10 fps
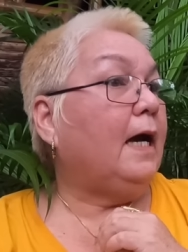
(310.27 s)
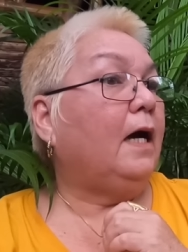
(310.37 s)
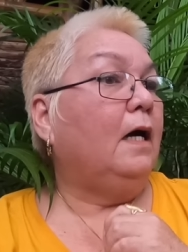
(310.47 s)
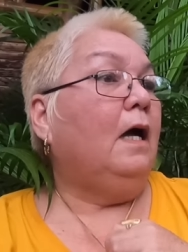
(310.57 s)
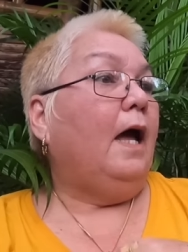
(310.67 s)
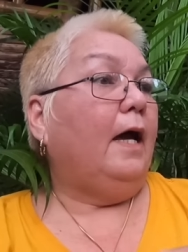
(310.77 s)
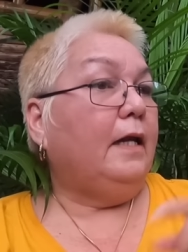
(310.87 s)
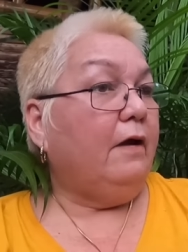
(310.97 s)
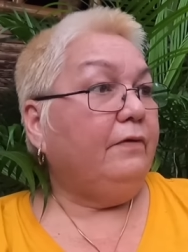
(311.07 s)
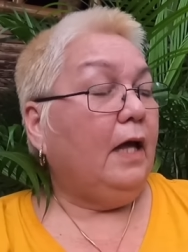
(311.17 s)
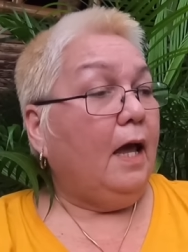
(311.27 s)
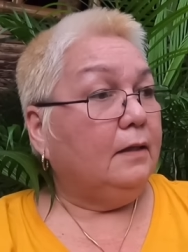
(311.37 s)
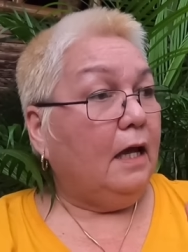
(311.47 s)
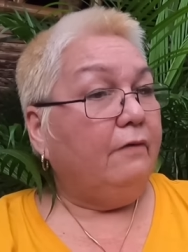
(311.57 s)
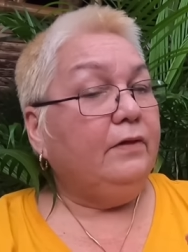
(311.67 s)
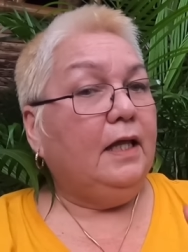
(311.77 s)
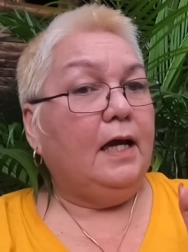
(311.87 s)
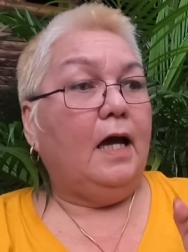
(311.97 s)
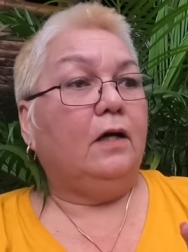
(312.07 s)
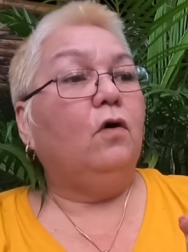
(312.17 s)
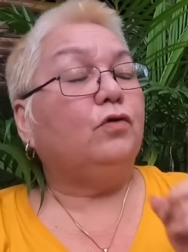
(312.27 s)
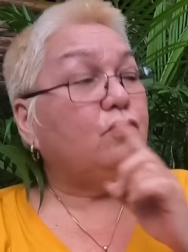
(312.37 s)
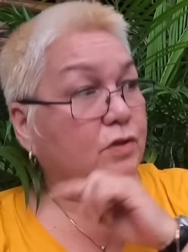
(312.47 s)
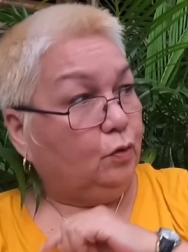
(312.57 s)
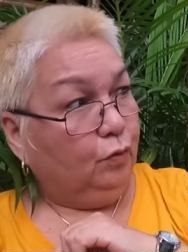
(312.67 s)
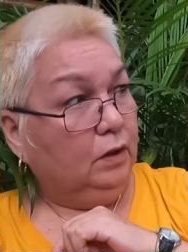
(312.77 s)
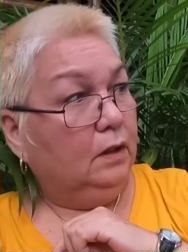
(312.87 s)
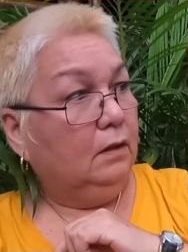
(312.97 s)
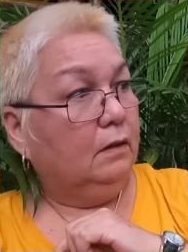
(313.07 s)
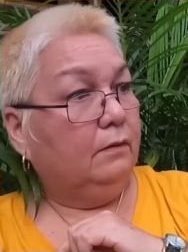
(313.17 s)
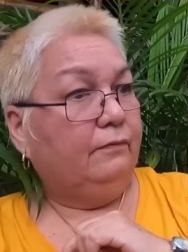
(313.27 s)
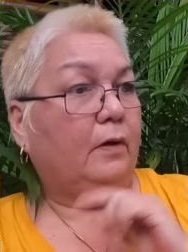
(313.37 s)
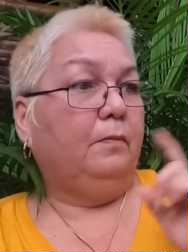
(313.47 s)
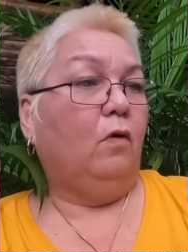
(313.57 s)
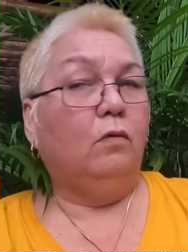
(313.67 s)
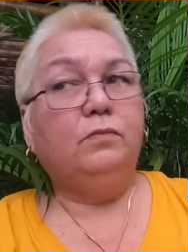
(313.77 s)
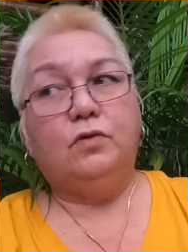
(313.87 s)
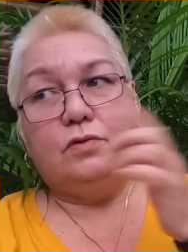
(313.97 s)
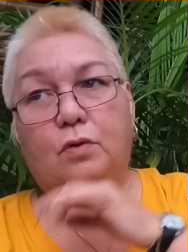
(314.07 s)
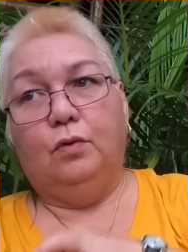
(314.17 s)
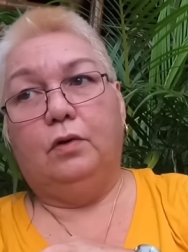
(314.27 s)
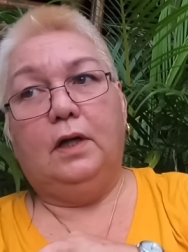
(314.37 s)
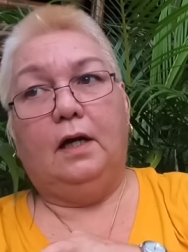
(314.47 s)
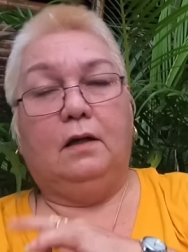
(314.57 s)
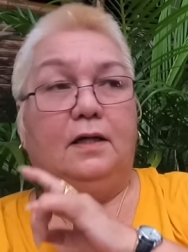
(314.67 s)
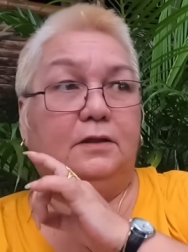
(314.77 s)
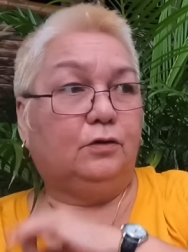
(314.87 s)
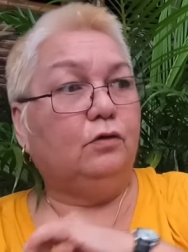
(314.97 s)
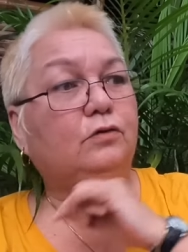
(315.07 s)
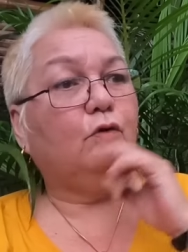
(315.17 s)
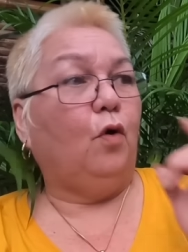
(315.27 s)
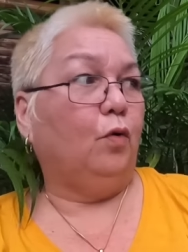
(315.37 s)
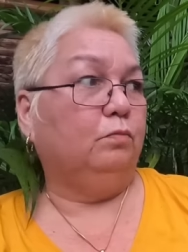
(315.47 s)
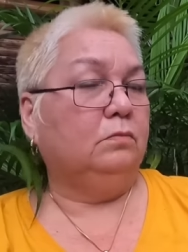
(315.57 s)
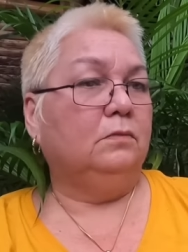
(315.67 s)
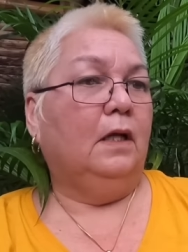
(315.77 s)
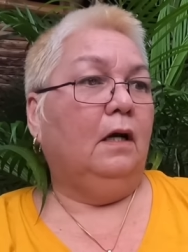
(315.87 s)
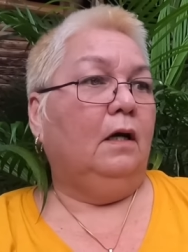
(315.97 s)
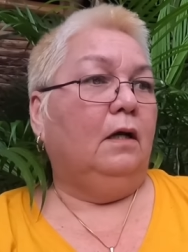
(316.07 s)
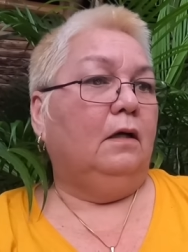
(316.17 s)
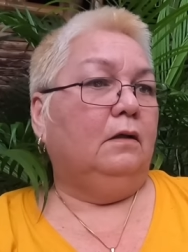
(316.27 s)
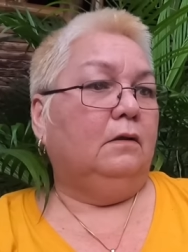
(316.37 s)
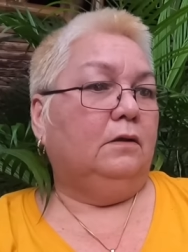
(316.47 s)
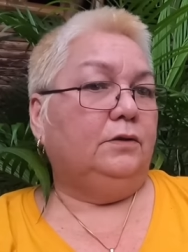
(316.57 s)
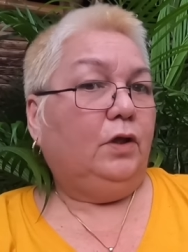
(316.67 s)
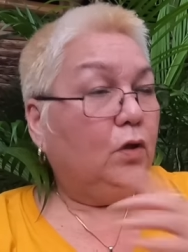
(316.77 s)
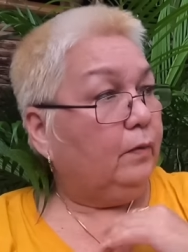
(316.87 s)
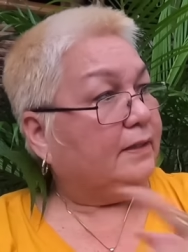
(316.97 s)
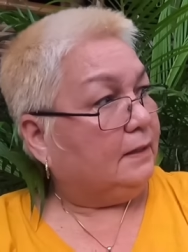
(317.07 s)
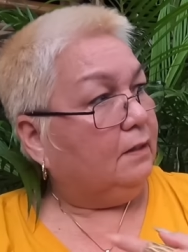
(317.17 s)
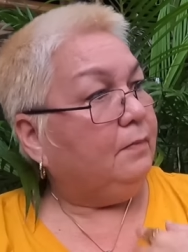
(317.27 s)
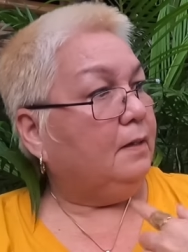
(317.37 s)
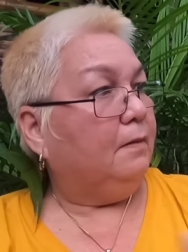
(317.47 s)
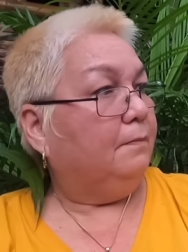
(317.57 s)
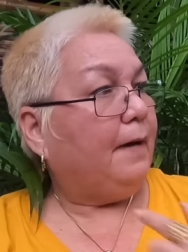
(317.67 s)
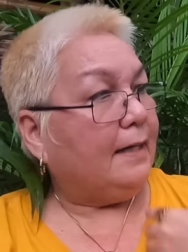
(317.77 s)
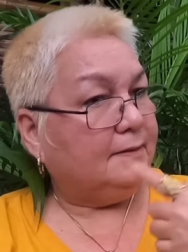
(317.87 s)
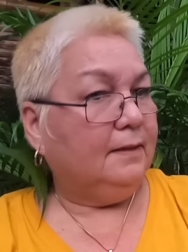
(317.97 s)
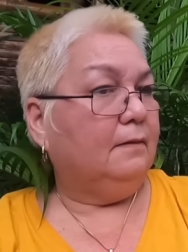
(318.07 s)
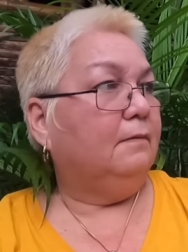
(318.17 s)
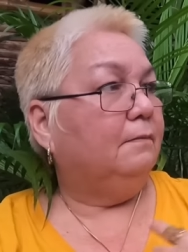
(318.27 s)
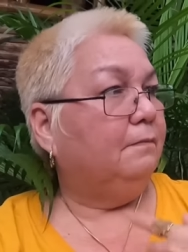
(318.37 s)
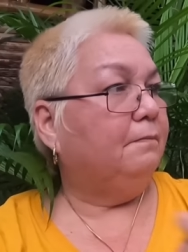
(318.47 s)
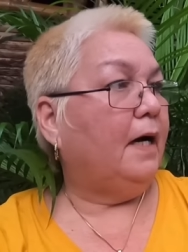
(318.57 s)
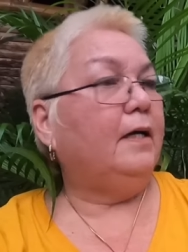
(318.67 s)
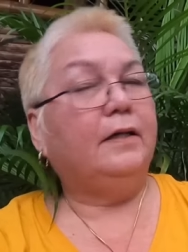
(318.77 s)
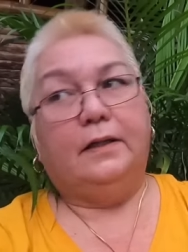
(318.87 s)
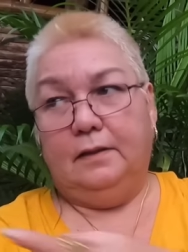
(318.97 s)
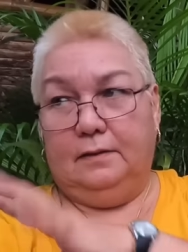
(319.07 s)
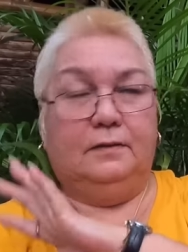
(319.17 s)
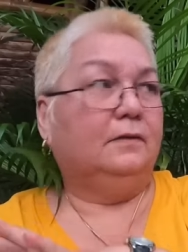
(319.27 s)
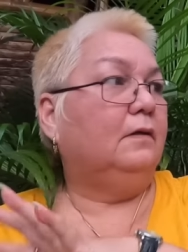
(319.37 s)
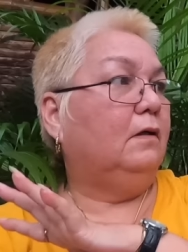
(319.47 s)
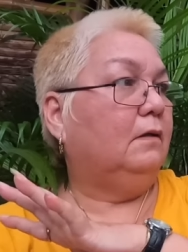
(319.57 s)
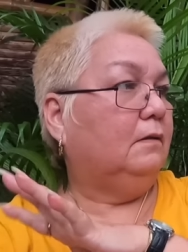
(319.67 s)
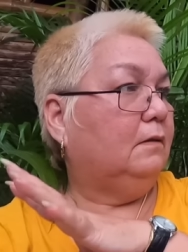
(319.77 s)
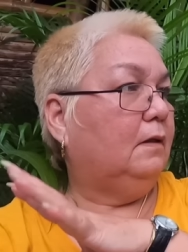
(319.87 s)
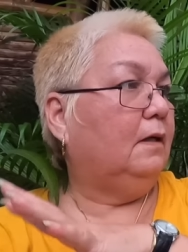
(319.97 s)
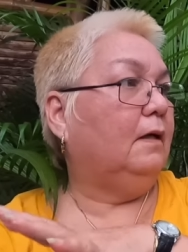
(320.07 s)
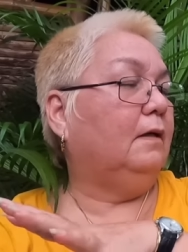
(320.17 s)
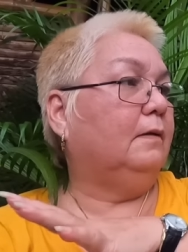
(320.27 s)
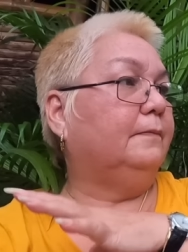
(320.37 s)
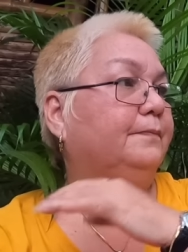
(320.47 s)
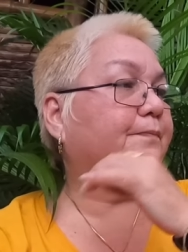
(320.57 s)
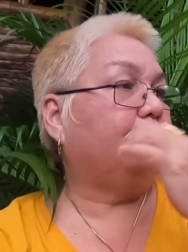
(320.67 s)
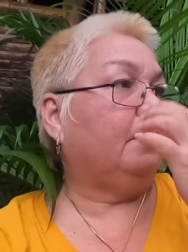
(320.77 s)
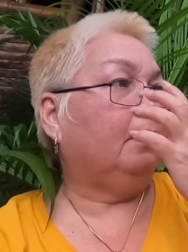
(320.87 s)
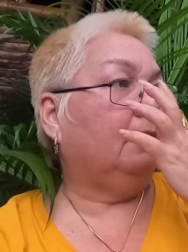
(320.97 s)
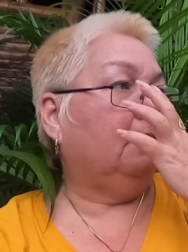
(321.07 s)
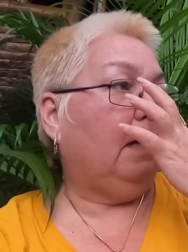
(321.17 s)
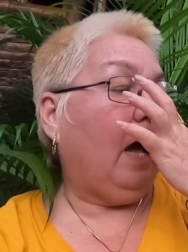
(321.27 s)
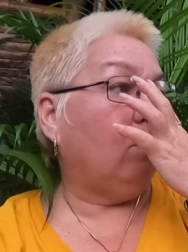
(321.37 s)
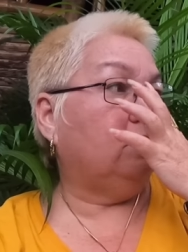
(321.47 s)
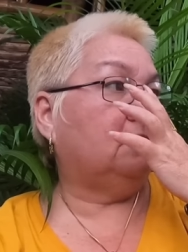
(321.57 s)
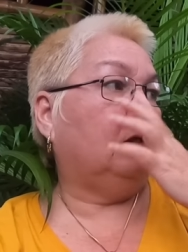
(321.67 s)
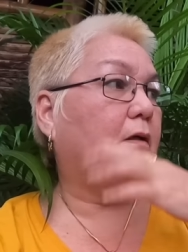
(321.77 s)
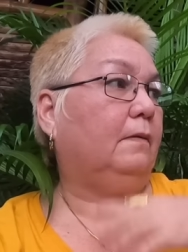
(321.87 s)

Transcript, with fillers: Yeah, and every and every day I go to school, from home to school and school to home. She always see me passing by her uh, um, house.